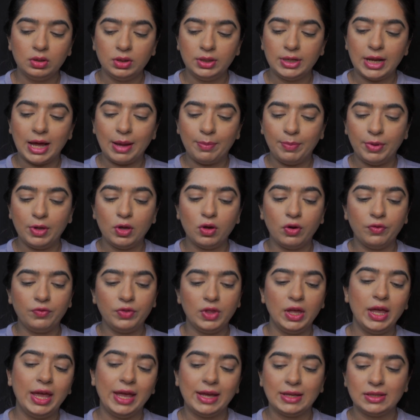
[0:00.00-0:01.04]
tapping off
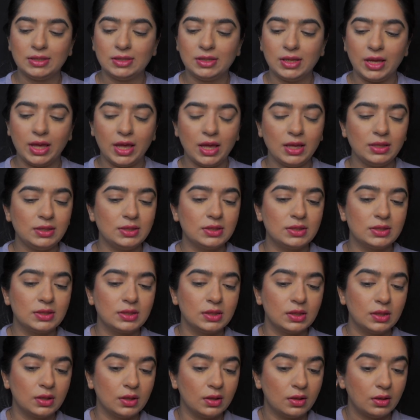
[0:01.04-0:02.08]
the excess,
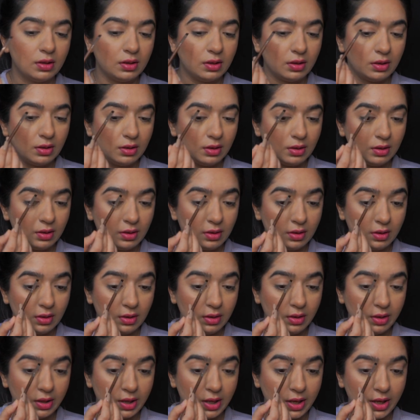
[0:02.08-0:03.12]

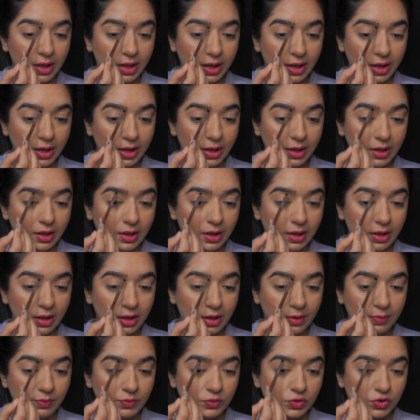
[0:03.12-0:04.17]
and
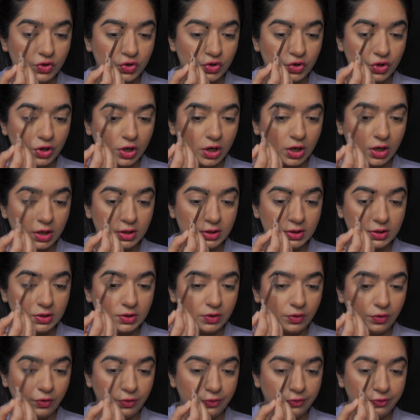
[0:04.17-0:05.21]
I'm just
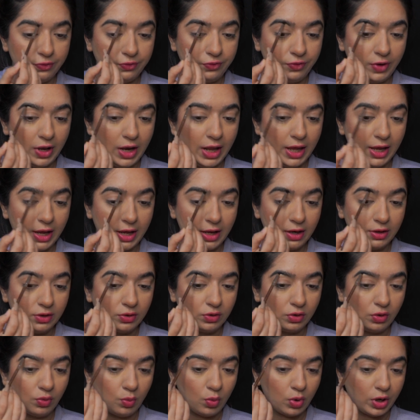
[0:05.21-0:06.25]
filling in,
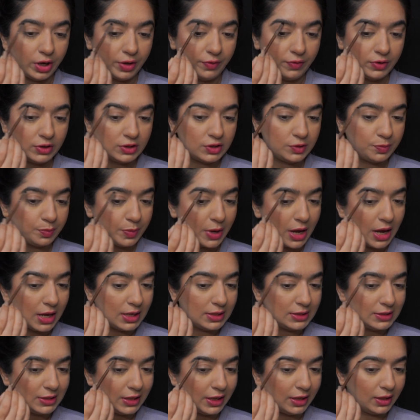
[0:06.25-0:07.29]
you know, whatever
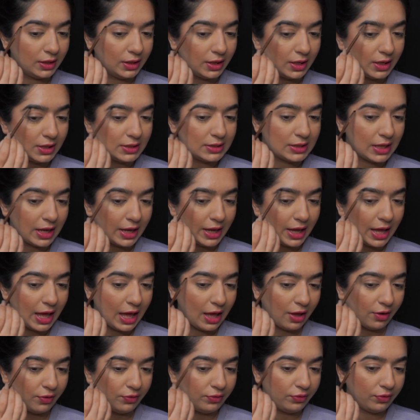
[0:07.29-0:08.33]
sparse areas I
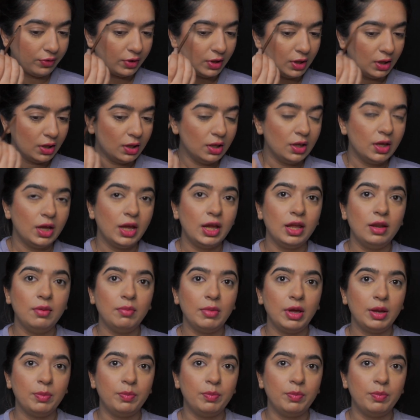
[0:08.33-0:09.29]
have in my